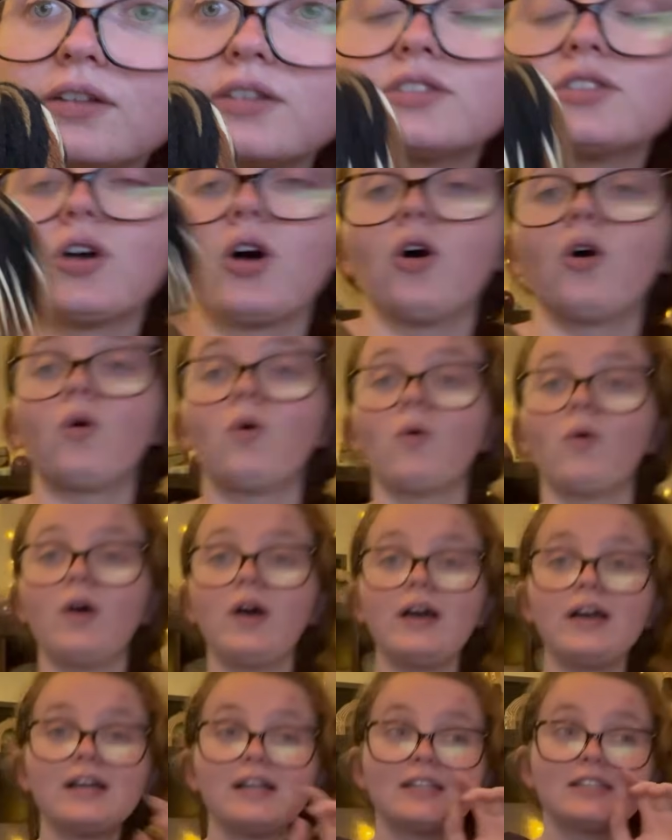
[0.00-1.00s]
So
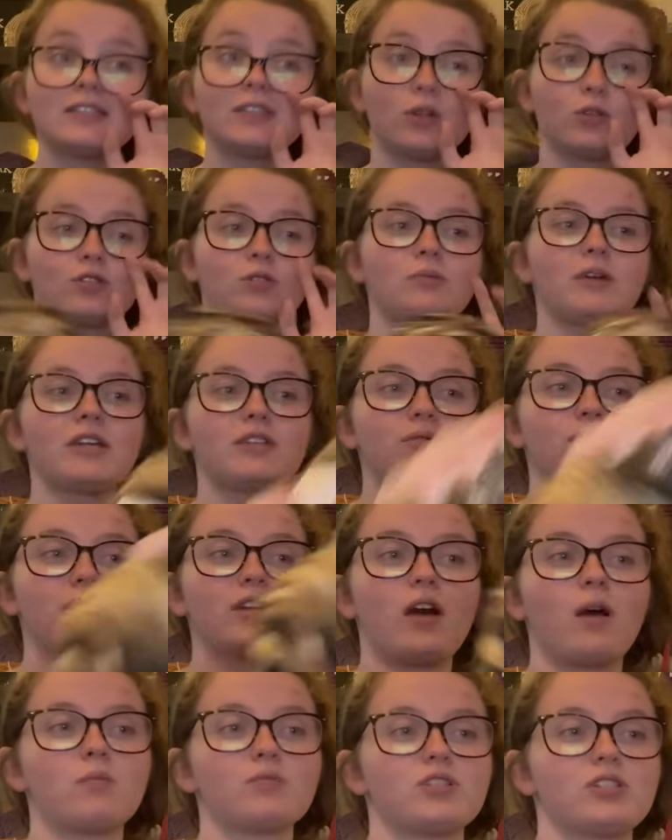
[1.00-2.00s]
those are my 3
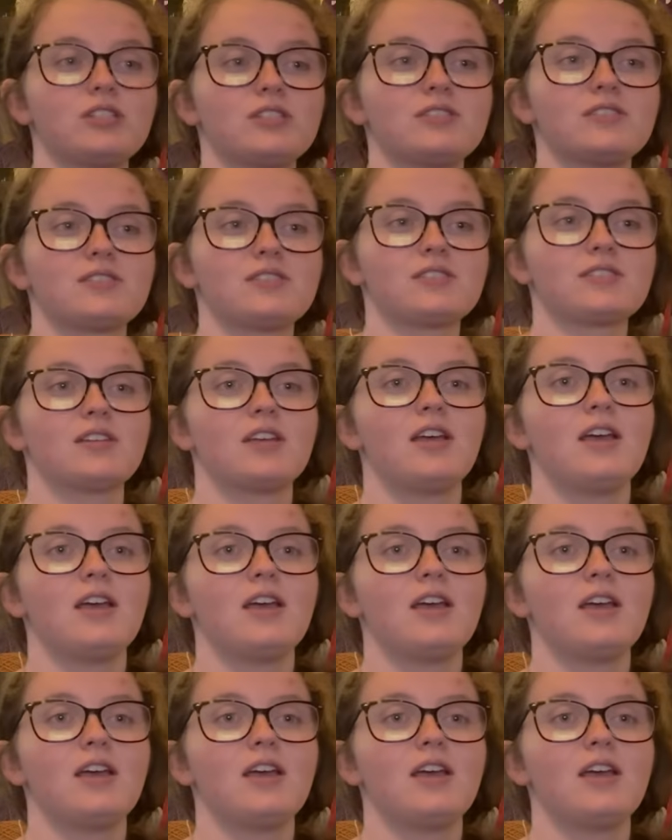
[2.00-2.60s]
options.